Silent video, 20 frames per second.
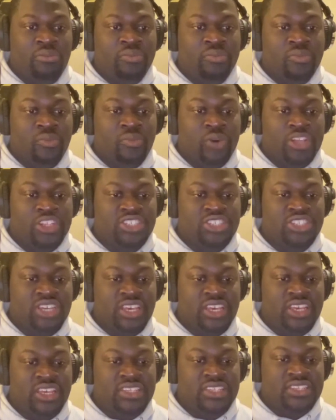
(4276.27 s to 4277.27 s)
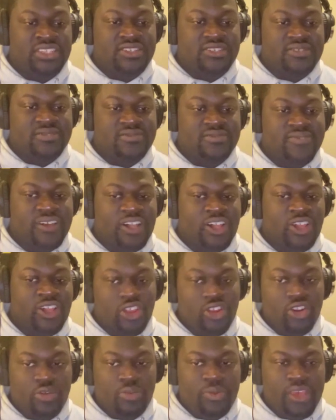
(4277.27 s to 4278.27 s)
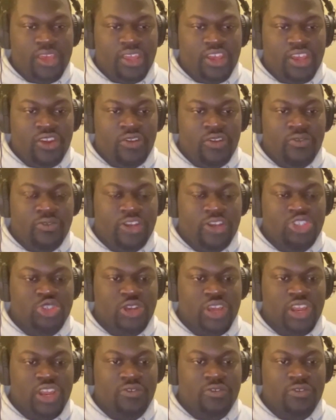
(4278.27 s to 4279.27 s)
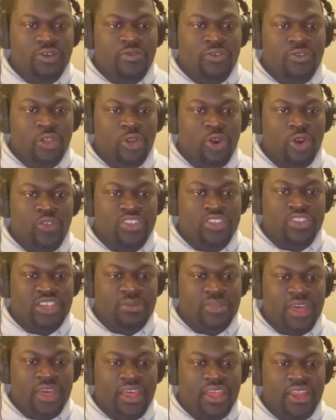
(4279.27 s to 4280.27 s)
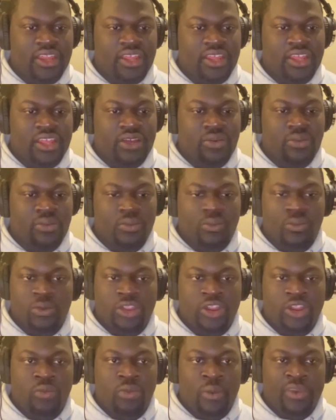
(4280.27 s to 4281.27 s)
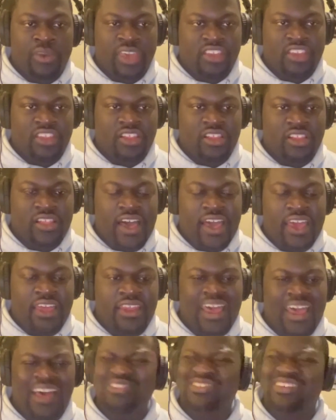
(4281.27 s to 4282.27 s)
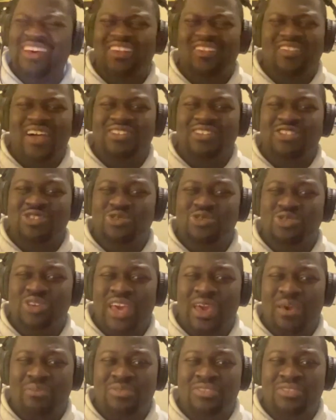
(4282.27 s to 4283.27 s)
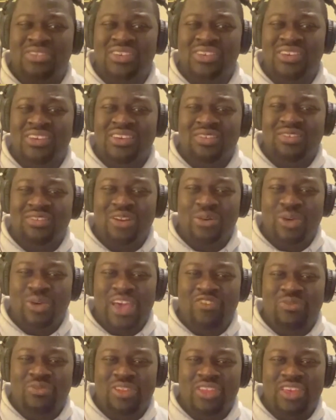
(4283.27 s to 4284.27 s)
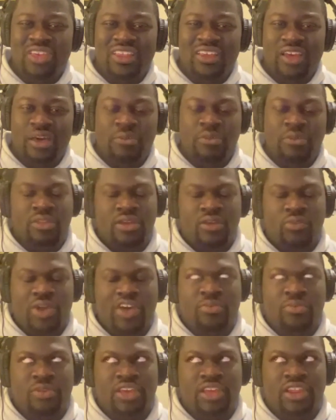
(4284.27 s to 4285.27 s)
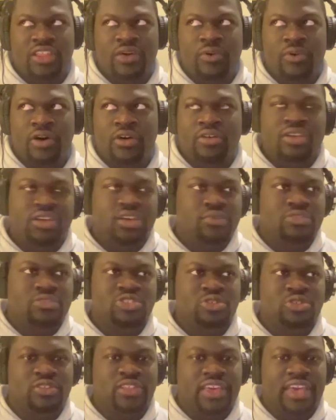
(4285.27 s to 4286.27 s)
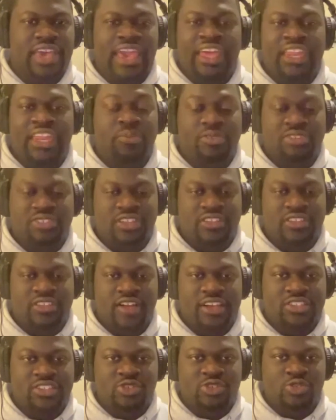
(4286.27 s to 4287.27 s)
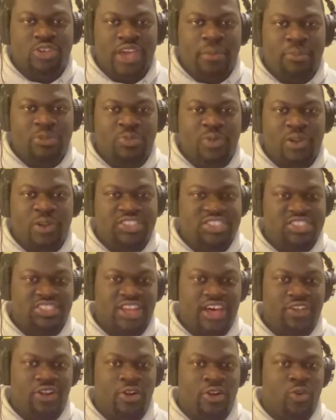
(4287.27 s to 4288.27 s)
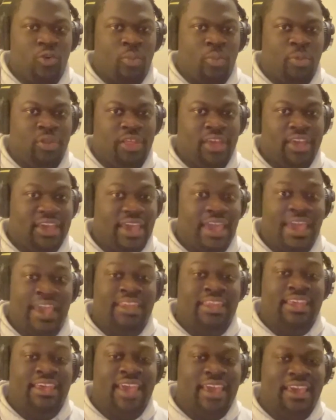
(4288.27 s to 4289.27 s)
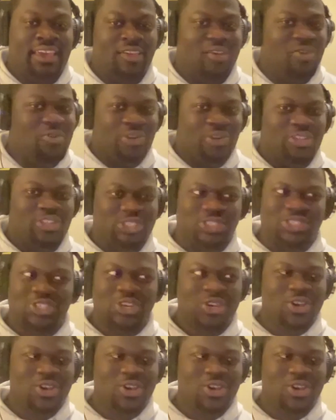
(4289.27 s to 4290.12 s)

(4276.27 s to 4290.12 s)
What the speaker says: which is a little bit frustrating for a Villanova team that, when we get to the line, outside of the last 2 games, we haven't been hitting. I mean, we haven't been hitting that well. We're shooting like 80% the last 2 games, but it's just not our normal like 88, which is,